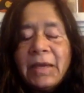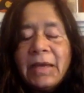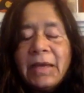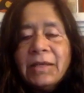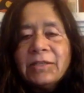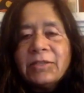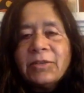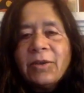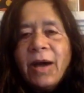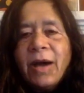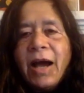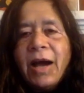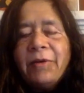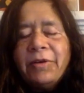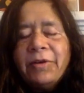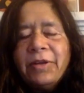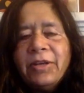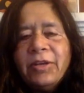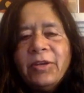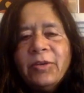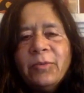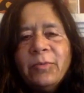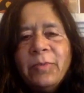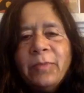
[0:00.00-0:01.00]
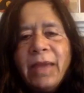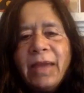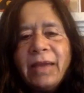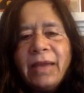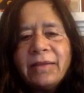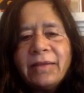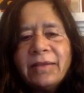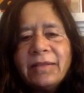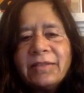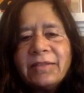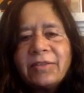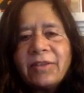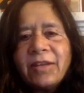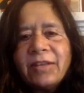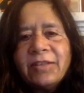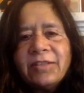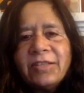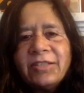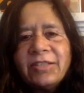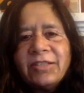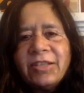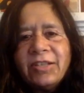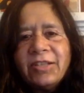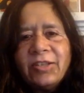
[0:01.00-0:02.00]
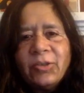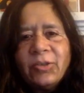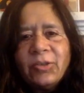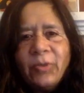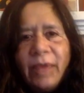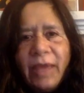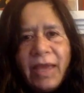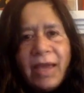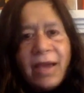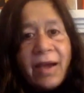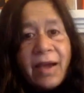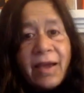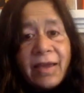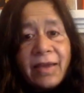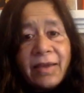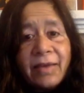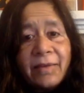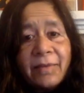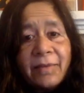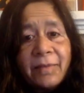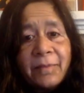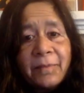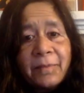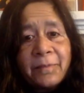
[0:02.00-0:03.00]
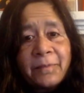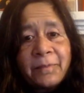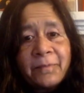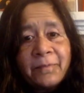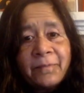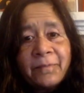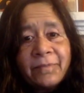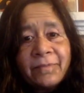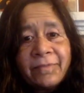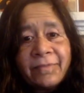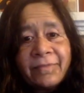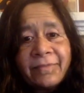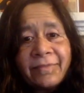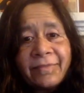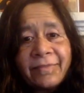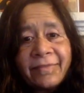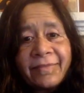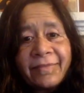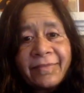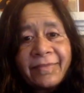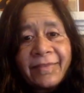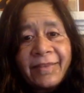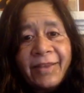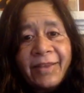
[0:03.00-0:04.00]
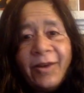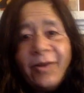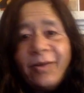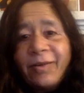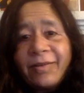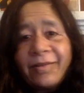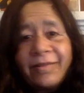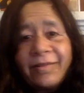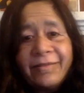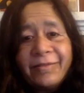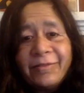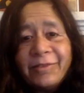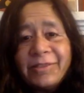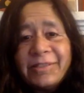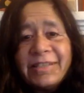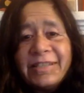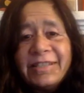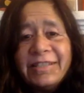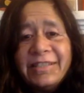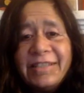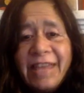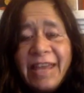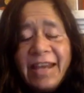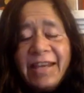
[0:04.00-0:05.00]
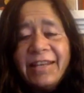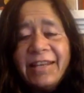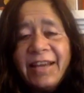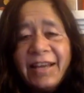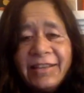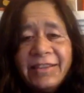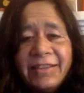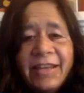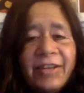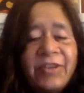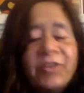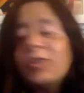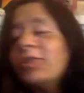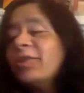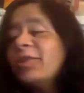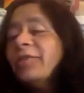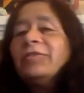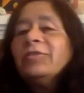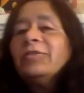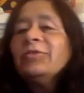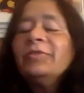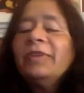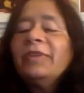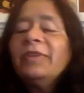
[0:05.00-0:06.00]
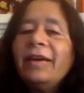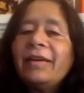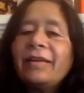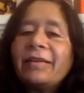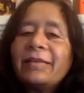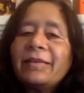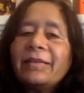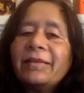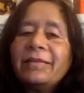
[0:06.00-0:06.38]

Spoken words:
So how did you make this transition to AI? Or was it data that drove you there?